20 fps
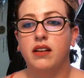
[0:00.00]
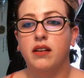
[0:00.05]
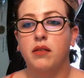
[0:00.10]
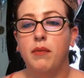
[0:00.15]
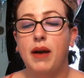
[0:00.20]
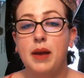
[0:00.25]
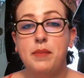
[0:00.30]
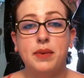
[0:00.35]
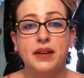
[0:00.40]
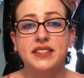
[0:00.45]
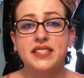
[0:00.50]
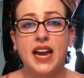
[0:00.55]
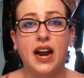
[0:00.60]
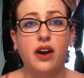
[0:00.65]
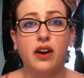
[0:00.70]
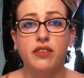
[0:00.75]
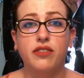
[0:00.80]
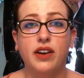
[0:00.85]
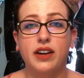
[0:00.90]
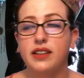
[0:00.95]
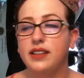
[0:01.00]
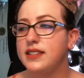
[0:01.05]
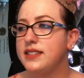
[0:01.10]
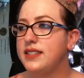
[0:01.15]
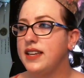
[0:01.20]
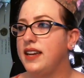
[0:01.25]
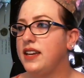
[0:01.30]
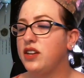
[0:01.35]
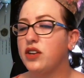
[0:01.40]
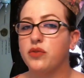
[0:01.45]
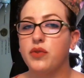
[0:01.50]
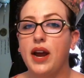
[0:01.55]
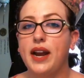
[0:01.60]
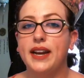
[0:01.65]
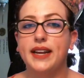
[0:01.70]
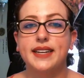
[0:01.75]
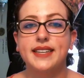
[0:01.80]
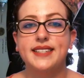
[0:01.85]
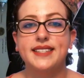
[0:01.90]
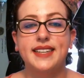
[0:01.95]
might be terrified. Let's say you're
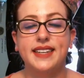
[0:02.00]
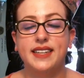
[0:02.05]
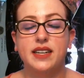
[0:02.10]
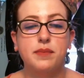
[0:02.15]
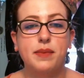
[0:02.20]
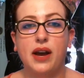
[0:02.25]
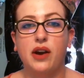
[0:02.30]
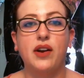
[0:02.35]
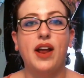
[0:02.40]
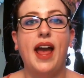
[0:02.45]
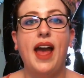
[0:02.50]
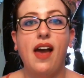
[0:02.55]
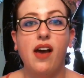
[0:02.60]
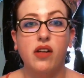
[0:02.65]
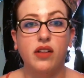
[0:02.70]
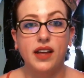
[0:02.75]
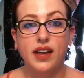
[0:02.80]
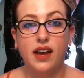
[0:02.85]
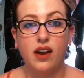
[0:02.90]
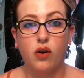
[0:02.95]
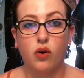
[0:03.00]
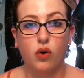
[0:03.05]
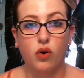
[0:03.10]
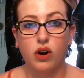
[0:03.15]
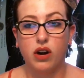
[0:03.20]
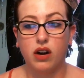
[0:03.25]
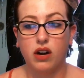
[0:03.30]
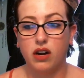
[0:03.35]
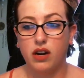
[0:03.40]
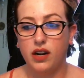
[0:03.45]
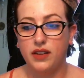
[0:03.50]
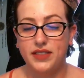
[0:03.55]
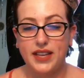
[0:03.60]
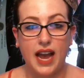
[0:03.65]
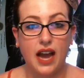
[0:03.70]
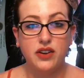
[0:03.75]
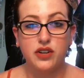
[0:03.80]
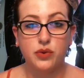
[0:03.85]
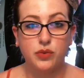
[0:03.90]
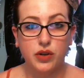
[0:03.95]
writing a scene about hell or the
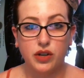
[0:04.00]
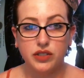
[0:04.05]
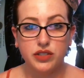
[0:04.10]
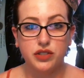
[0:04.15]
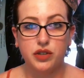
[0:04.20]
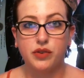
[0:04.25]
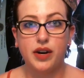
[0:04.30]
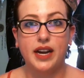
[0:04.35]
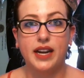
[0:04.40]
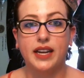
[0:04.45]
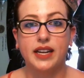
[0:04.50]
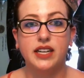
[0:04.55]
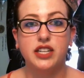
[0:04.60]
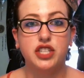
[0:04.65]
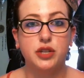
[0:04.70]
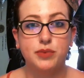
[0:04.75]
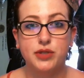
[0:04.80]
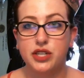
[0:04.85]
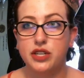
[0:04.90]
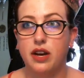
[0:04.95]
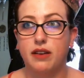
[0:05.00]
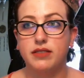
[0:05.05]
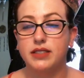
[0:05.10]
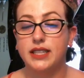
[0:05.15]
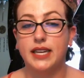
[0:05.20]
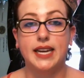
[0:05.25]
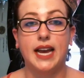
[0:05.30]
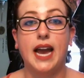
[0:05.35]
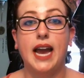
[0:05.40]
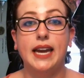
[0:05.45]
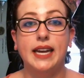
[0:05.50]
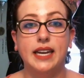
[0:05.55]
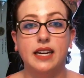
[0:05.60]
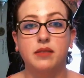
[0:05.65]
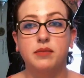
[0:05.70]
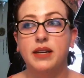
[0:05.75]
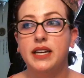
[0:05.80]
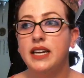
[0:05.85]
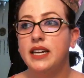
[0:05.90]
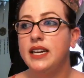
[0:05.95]
underworld, you're writing an Egyptian novel like I
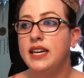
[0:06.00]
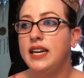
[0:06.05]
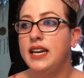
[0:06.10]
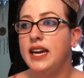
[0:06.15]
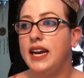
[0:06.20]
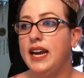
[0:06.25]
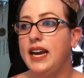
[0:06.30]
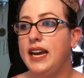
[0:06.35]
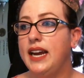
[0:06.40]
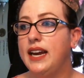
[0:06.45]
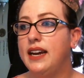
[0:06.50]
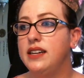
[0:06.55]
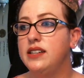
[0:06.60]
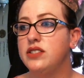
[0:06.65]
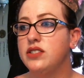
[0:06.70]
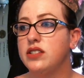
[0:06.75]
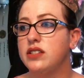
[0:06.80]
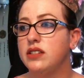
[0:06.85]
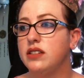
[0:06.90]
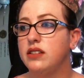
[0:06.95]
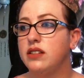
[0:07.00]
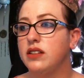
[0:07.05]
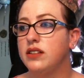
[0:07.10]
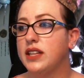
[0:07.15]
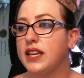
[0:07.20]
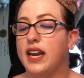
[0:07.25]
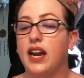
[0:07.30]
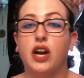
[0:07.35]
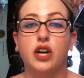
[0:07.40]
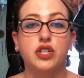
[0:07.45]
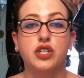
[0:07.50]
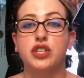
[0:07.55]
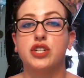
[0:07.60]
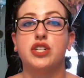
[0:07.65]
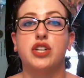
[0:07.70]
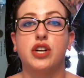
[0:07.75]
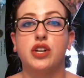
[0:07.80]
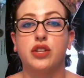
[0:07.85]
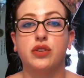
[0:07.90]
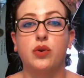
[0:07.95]
am, and the characters
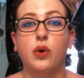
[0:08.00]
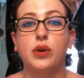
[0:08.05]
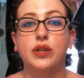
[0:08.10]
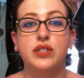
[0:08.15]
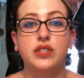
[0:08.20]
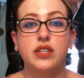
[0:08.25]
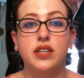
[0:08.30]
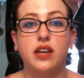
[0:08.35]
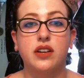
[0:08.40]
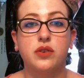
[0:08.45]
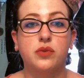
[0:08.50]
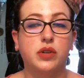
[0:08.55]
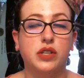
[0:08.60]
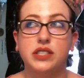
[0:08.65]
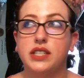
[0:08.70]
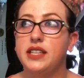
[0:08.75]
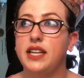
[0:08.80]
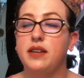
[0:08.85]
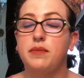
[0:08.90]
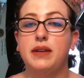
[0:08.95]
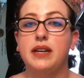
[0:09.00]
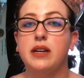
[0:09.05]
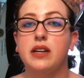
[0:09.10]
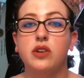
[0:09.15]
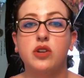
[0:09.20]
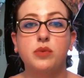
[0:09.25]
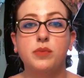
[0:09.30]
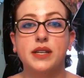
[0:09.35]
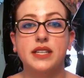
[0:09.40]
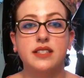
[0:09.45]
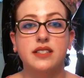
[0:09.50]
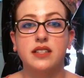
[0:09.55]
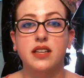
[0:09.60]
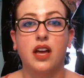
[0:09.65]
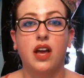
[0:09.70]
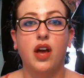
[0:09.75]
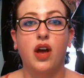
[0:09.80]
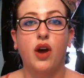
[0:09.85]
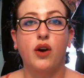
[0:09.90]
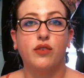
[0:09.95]
are thrown into the underworld and they meet Anubis.
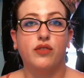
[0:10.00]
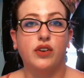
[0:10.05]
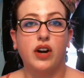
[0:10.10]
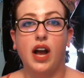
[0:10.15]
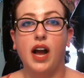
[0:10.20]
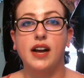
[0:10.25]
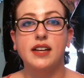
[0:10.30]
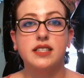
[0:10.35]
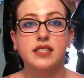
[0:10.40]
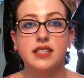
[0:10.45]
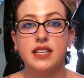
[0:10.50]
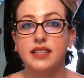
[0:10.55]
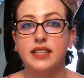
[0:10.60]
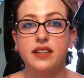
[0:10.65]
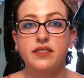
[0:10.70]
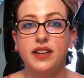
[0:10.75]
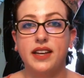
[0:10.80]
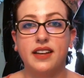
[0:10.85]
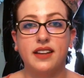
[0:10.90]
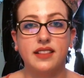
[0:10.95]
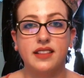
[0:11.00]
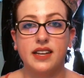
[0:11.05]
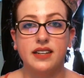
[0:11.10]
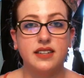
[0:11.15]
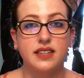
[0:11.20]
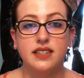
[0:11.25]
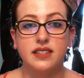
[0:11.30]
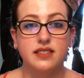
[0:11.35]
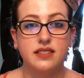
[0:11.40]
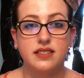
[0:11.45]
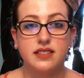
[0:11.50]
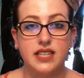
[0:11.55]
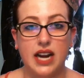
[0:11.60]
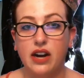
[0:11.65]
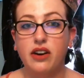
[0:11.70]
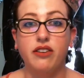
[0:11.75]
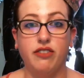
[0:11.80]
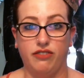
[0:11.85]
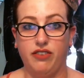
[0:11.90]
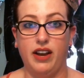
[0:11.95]
For us, the living, that is
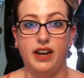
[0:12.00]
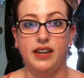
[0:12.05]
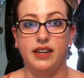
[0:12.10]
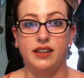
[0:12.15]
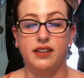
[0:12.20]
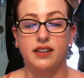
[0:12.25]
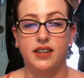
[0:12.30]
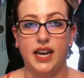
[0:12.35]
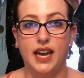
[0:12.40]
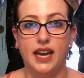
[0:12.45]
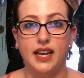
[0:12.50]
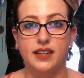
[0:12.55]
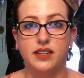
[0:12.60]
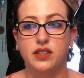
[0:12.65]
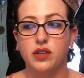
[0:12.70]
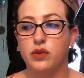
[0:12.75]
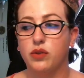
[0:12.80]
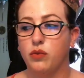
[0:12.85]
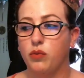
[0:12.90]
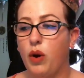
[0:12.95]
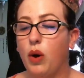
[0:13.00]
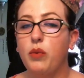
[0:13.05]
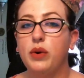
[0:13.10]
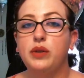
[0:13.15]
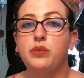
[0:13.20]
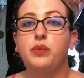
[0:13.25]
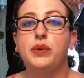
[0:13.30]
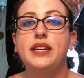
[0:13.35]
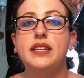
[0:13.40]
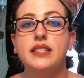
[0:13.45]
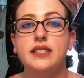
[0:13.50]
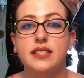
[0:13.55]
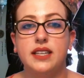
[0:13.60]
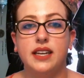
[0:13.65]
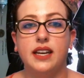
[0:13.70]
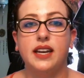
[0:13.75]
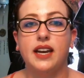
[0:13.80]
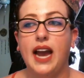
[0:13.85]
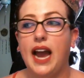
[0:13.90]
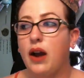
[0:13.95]
terrifying. And what would we
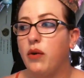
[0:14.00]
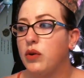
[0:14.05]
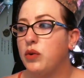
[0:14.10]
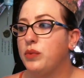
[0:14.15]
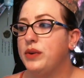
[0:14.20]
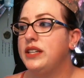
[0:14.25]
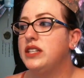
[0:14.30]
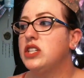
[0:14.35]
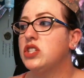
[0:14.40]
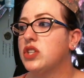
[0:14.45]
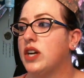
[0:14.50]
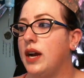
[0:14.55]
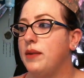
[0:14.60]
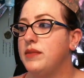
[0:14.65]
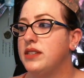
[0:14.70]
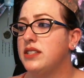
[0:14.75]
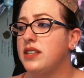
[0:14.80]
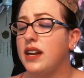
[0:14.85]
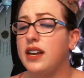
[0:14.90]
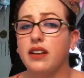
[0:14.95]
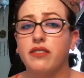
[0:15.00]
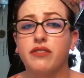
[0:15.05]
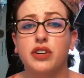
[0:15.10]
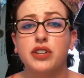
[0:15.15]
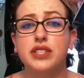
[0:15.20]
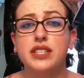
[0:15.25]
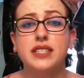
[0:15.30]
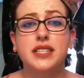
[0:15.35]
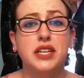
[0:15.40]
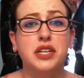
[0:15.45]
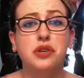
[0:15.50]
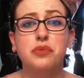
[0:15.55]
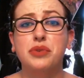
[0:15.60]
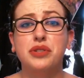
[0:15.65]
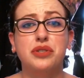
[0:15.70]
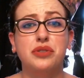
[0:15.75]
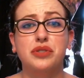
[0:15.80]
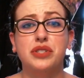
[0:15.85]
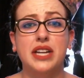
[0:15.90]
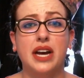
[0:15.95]
see, how would we describe the setting versus
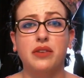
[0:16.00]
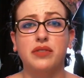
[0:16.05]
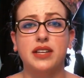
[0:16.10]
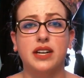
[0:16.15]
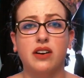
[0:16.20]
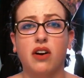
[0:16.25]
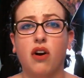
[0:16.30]
Anubis, who's down there